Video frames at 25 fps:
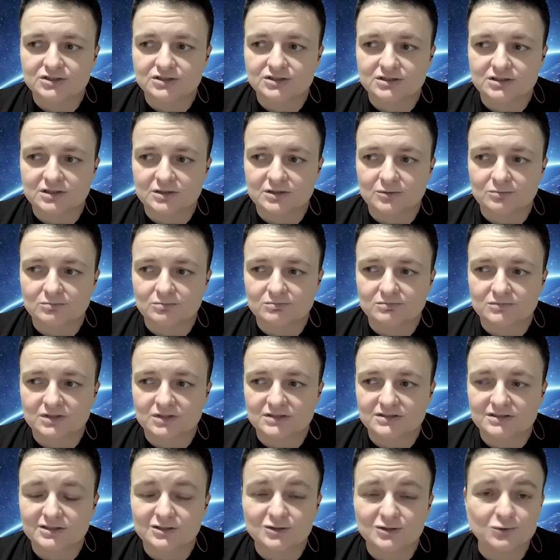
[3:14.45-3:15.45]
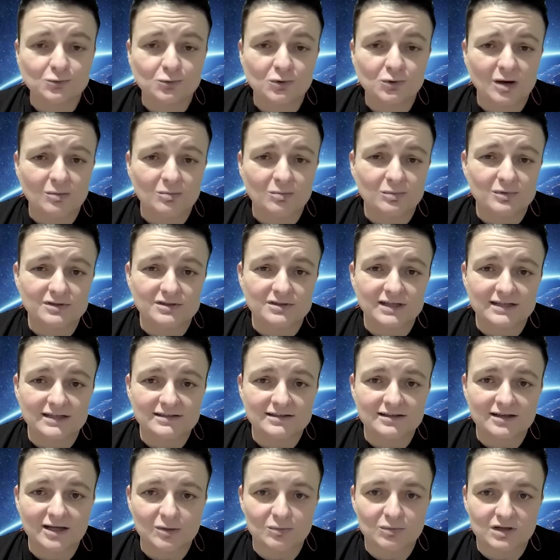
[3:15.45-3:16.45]
because I grew up in
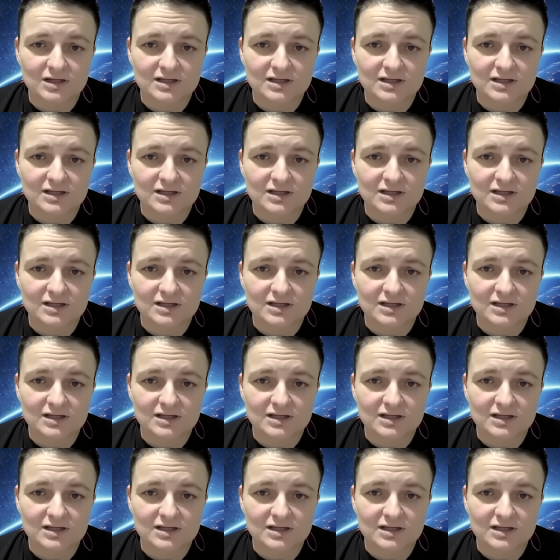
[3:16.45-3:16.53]
that time